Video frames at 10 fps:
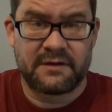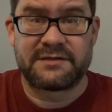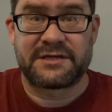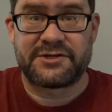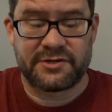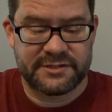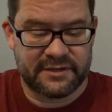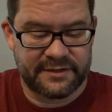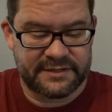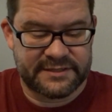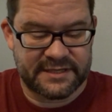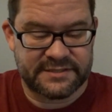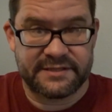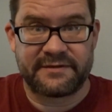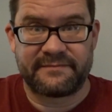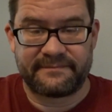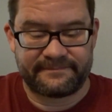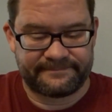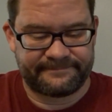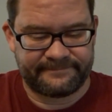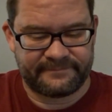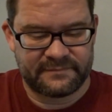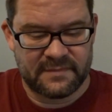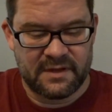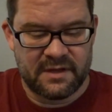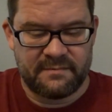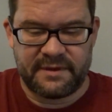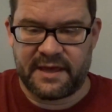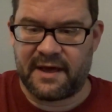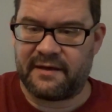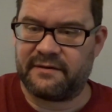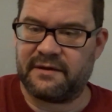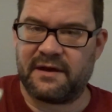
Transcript: because I sure as hell didn't test it. But yeah,